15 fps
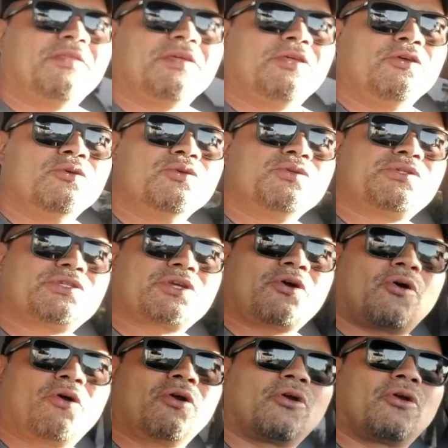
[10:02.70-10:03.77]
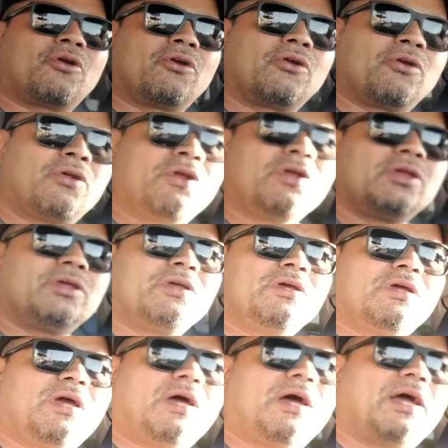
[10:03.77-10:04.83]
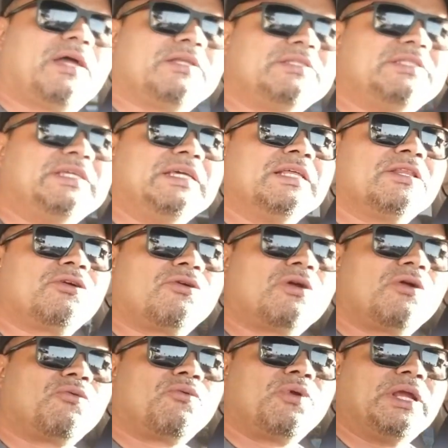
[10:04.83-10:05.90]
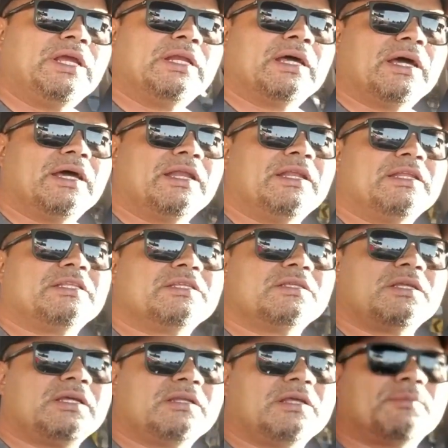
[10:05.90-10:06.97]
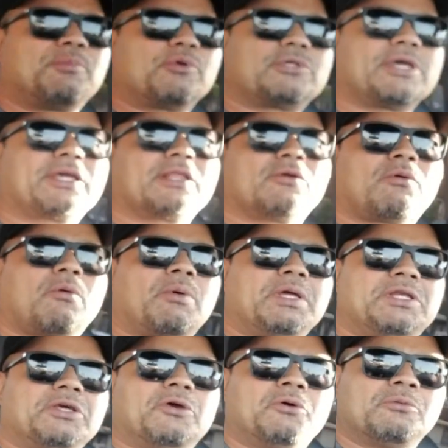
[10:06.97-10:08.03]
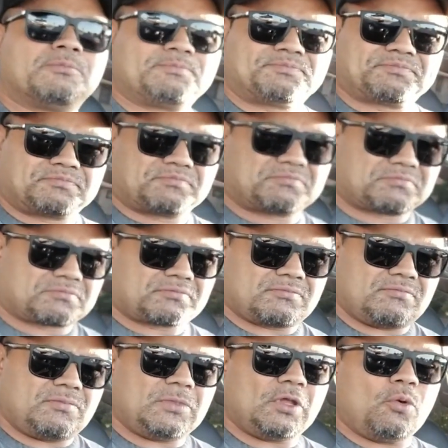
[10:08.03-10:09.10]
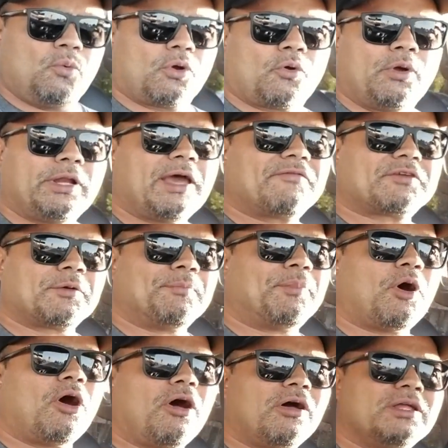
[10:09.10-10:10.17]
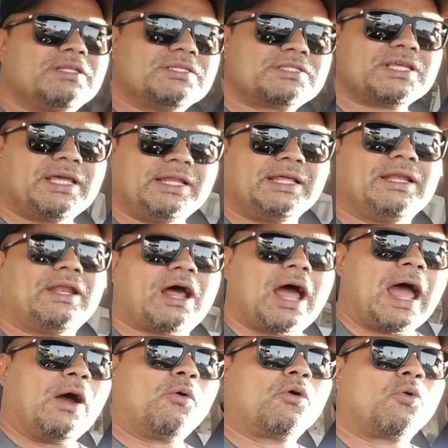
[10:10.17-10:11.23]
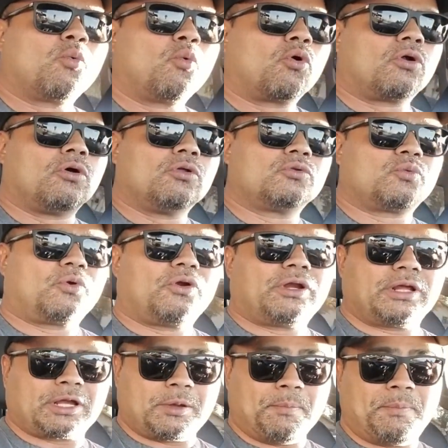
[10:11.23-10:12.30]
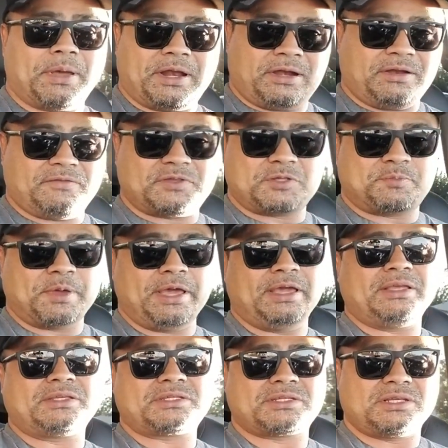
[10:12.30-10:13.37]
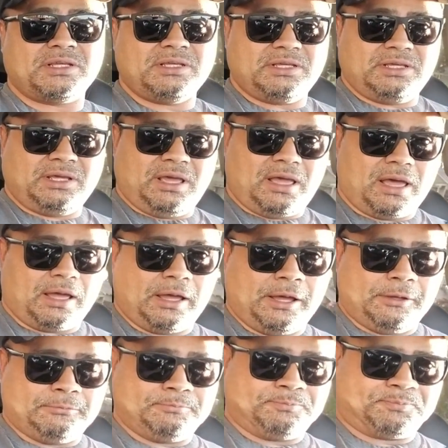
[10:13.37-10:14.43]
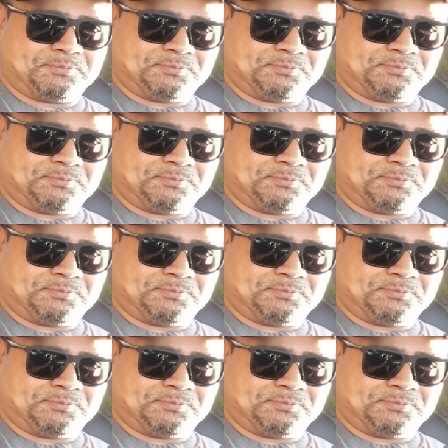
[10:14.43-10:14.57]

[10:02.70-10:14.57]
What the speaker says: used car dealer arena, and in particular what we do, we're going after bonds, and in our world we're in a competitive space, and